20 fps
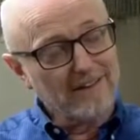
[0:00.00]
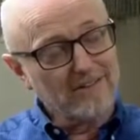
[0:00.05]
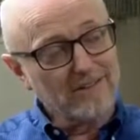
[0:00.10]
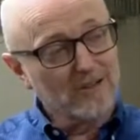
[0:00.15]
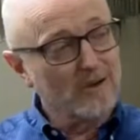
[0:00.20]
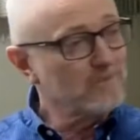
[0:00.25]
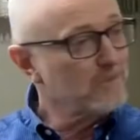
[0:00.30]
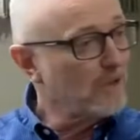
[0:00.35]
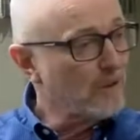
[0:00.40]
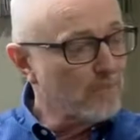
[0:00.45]

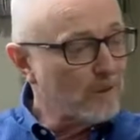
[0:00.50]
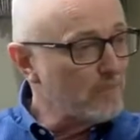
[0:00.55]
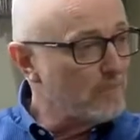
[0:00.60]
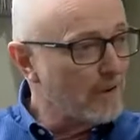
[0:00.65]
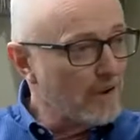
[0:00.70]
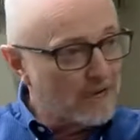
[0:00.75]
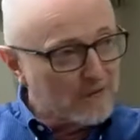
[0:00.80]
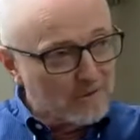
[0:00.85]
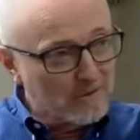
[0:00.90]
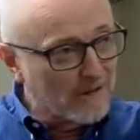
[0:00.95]
jumped on my
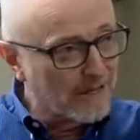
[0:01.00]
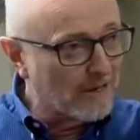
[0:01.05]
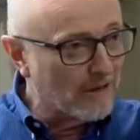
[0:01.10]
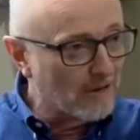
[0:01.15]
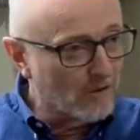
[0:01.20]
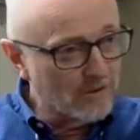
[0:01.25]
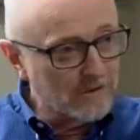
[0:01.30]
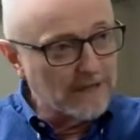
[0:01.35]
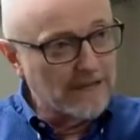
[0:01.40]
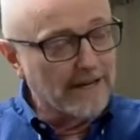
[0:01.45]
bike, went
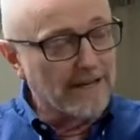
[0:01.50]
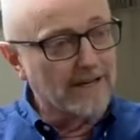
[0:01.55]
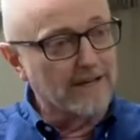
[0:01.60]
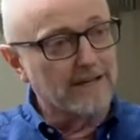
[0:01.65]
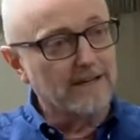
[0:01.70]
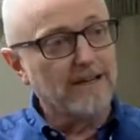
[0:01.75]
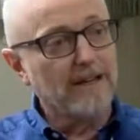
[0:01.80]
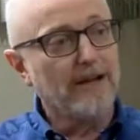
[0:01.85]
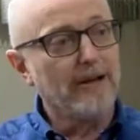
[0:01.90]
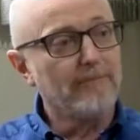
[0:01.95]
out,
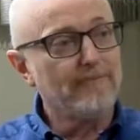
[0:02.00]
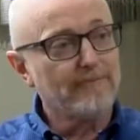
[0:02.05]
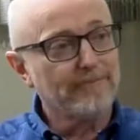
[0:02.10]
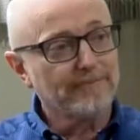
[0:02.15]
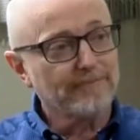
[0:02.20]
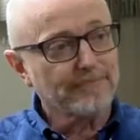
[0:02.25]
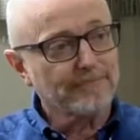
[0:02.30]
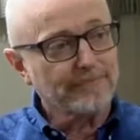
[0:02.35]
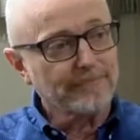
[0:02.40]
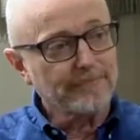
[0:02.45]
and uh,
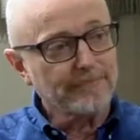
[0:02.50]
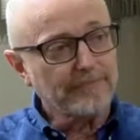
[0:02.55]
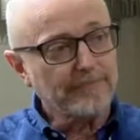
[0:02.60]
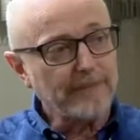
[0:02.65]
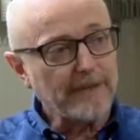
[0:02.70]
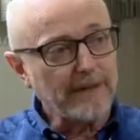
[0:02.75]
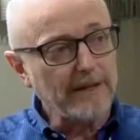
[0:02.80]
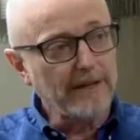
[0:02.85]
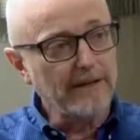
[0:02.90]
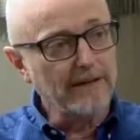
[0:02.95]

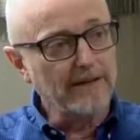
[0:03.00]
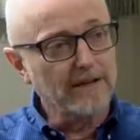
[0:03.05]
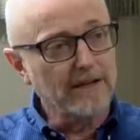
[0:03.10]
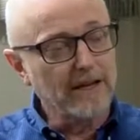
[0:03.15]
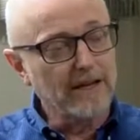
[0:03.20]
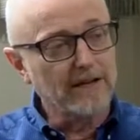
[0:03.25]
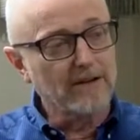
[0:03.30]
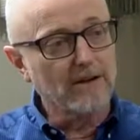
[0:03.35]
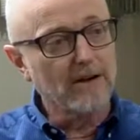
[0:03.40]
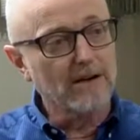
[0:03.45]
and
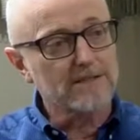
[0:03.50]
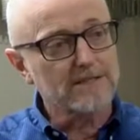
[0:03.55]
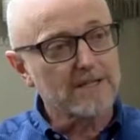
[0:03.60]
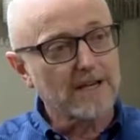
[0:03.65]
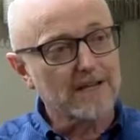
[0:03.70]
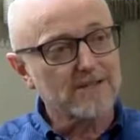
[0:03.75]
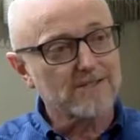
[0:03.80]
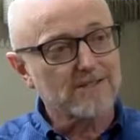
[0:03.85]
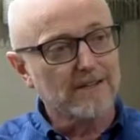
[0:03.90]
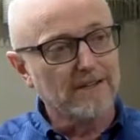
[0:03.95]
and got
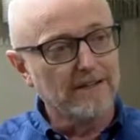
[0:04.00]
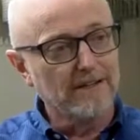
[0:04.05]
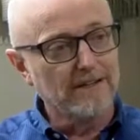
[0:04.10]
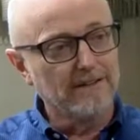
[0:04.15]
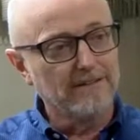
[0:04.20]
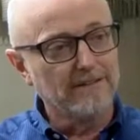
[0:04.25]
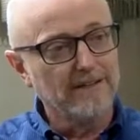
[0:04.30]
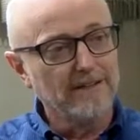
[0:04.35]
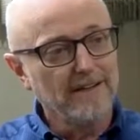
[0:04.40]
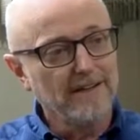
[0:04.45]
tested,
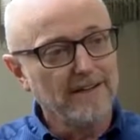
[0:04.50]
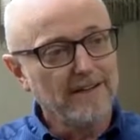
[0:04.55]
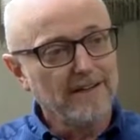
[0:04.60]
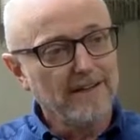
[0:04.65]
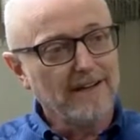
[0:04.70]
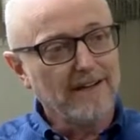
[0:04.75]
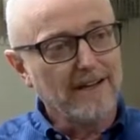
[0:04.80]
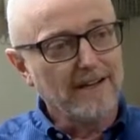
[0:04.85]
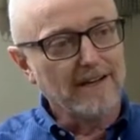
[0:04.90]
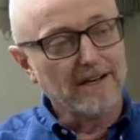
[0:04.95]
and
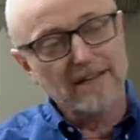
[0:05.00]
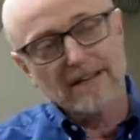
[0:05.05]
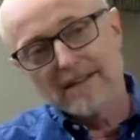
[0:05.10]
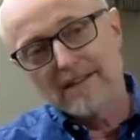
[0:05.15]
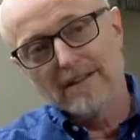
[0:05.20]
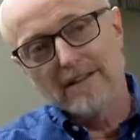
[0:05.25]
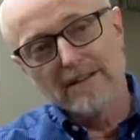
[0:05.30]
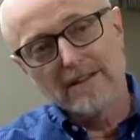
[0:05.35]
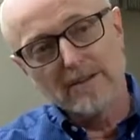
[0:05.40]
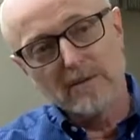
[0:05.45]
and it,
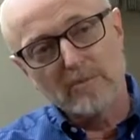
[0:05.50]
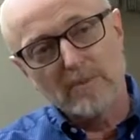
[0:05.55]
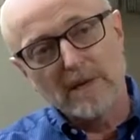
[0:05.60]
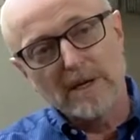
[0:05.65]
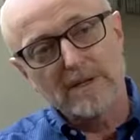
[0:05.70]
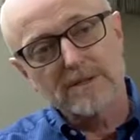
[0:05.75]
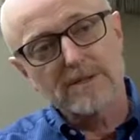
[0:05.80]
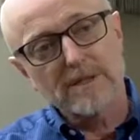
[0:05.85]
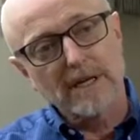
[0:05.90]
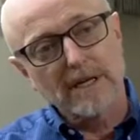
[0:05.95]
uh,
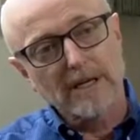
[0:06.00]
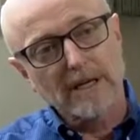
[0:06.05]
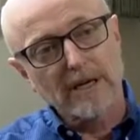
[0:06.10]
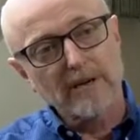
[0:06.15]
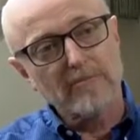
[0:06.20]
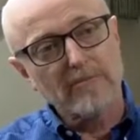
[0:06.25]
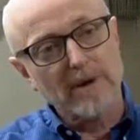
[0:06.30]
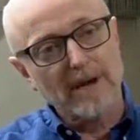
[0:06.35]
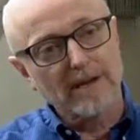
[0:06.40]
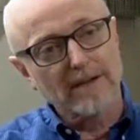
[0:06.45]
the PSA
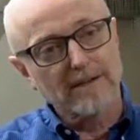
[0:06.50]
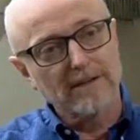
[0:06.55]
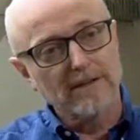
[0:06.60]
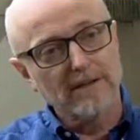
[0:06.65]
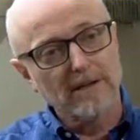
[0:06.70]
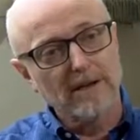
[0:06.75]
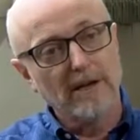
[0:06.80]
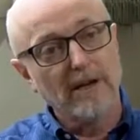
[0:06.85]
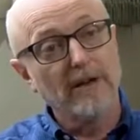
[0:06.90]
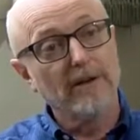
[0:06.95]
came back a
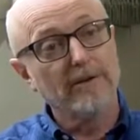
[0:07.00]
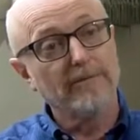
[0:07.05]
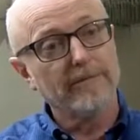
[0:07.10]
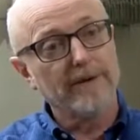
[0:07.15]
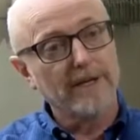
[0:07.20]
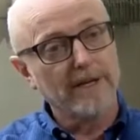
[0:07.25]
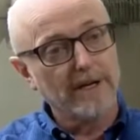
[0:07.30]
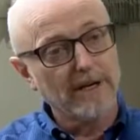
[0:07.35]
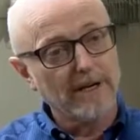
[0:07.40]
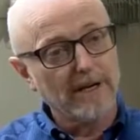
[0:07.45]
little
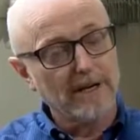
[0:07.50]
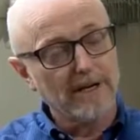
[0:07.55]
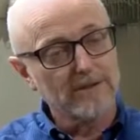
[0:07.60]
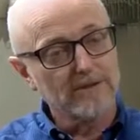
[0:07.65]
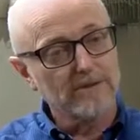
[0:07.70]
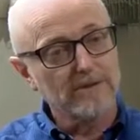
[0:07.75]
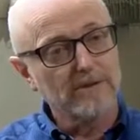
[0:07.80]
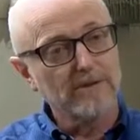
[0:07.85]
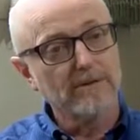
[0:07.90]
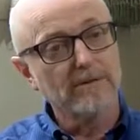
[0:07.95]
elevated, and
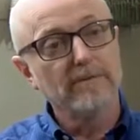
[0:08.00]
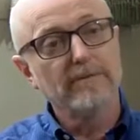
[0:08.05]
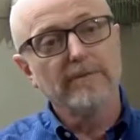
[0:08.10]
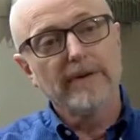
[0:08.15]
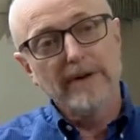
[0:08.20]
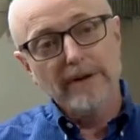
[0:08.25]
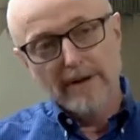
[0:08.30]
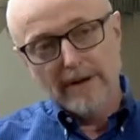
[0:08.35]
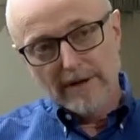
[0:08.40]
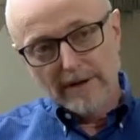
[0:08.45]
so.
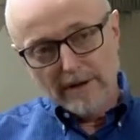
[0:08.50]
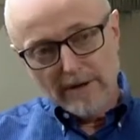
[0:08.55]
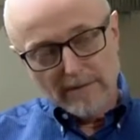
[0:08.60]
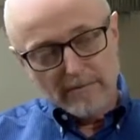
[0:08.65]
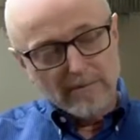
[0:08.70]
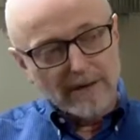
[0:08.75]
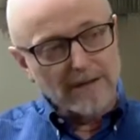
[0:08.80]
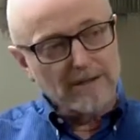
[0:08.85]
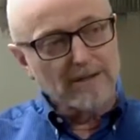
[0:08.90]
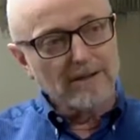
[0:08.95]

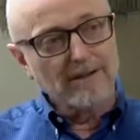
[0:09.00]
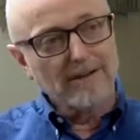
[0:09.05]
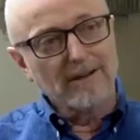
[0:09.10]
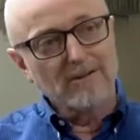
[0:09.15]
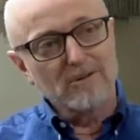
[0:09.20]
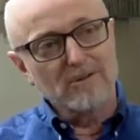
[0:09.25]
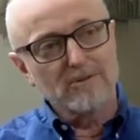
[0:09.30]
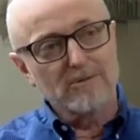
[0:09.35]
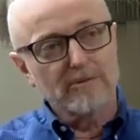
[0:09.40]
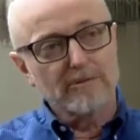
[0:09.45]
My, I
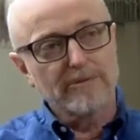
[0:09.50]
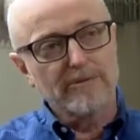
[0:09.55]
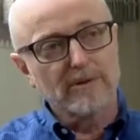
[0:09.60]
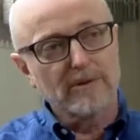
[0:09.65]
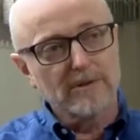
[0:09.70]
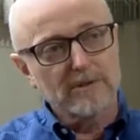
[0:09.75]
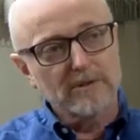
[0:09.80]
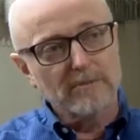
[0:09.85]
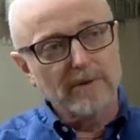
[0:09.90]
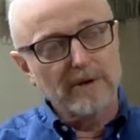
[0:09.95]
was
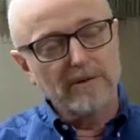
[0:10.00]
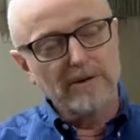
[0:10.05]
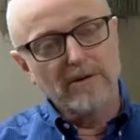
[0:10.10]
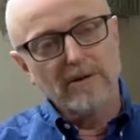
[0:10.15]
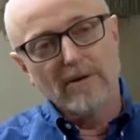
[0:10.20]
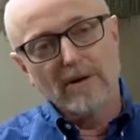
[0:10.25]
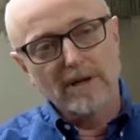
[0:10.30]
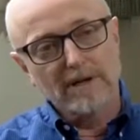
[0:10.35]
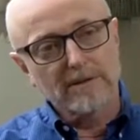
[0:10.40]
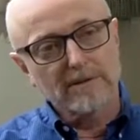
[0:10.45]
referred to my
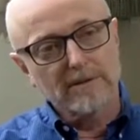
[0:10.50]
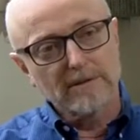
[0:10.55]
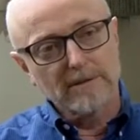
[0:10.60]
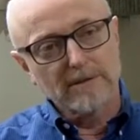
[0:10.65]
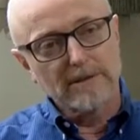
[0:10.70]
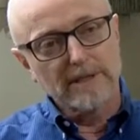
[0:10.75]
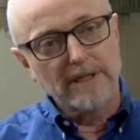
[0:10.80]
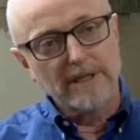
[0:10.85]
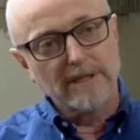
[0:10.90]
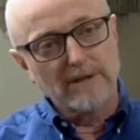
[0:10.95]

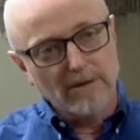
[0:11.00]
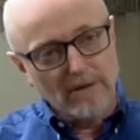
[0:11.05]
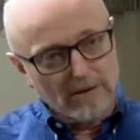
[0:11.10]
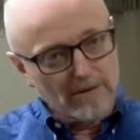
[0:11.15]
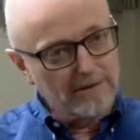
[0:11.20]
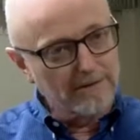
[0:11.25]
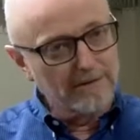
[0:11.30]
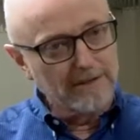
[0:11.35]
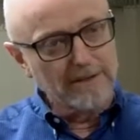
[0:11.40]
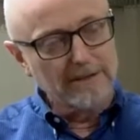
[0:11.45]
doctor. He
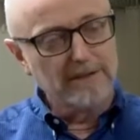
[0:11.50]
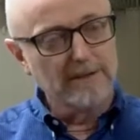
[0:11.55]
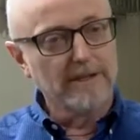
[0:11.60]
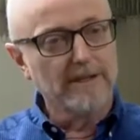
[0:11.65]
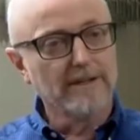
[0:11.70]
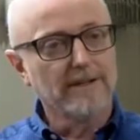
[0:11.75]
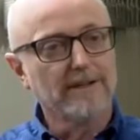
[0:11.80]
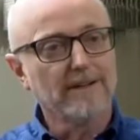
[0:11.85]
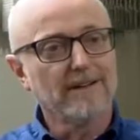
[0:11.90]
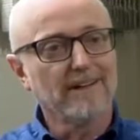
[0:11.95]
called, and
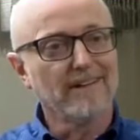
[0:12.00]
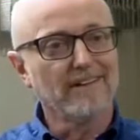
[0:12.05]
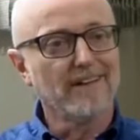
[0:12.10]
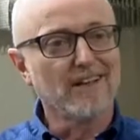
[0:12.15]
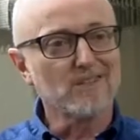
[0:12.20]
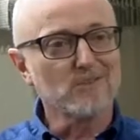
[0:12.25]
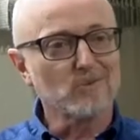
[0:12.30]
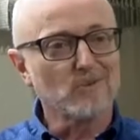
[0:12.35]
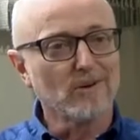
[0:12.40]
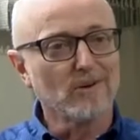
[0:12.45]
and
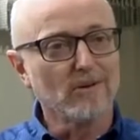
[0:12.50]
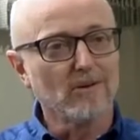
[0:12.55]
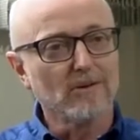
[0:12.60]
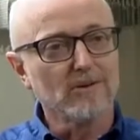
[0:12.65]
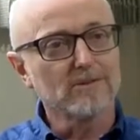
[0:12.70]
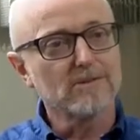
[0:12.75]
that's where it all